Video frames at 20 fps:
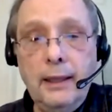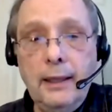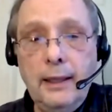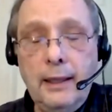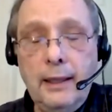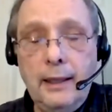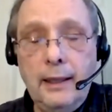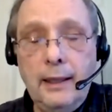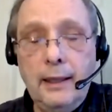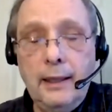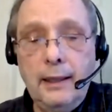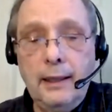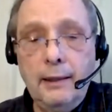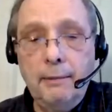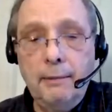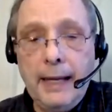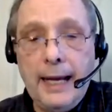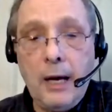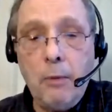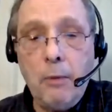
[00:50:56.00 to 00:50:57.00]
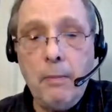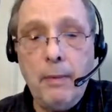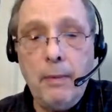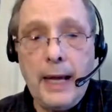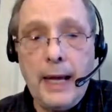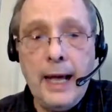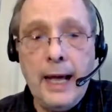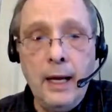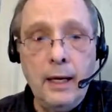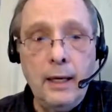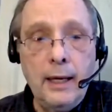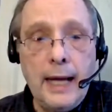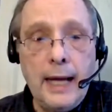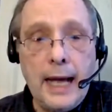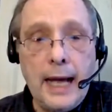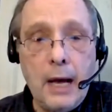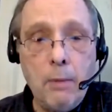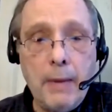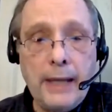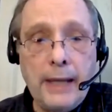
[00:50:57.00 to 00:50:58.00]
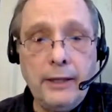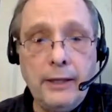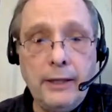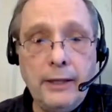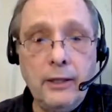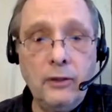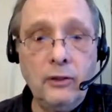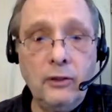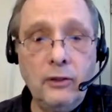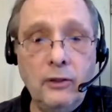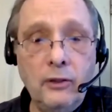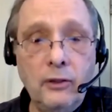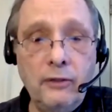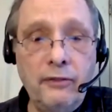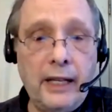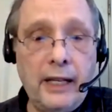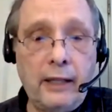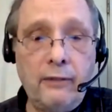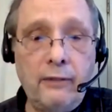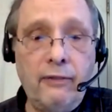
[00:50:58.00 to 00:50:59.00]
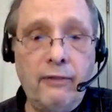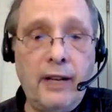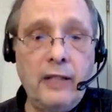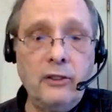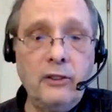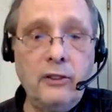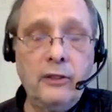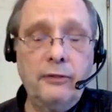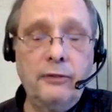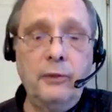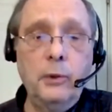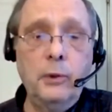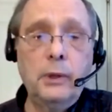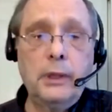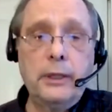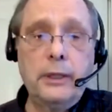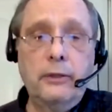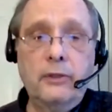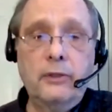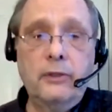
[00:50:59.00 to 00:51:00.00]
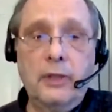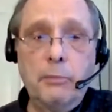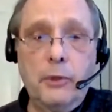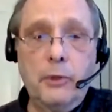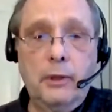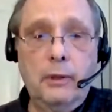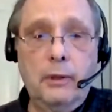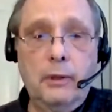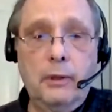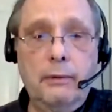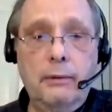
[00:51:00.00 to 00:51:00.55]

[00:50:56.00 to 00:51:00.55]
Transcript: Um, oh, yeah. How how might this affect fossil fuel consumption?